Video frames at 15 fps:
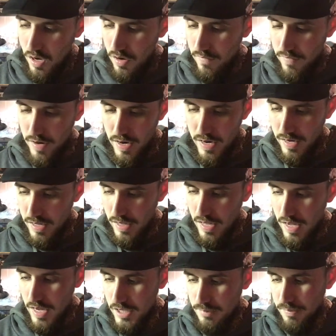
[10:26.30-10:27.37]
All right,
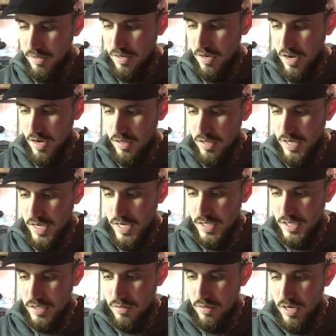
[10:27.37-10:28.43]
last but not
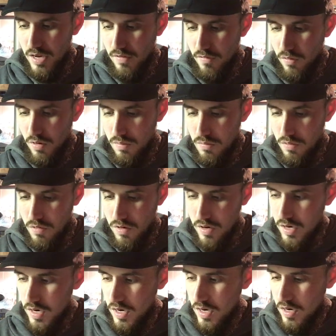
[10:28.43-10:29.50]
least, we have one more
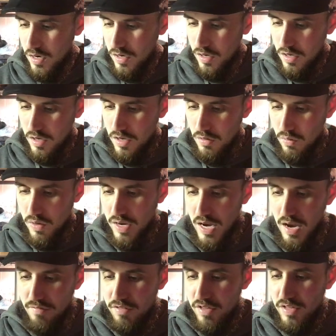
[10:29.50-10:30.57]
here. We
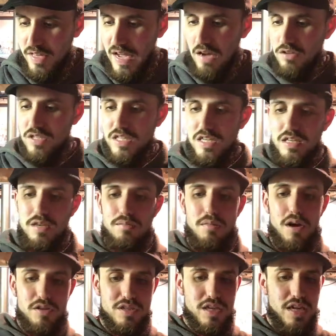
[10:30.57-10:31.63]
have the Nelson
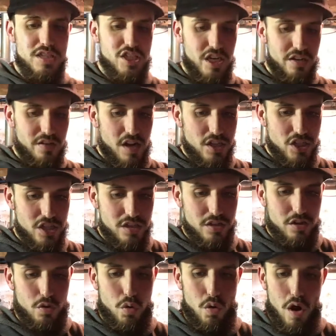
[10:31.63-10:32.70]

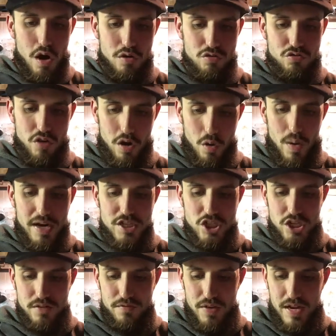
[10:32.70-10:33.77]
Multi-Generation
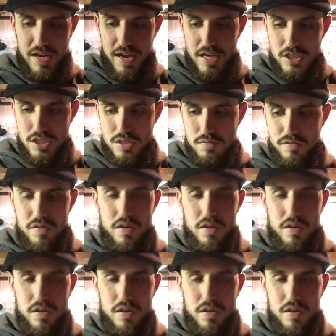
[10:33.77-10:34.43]
Croatian Vacation,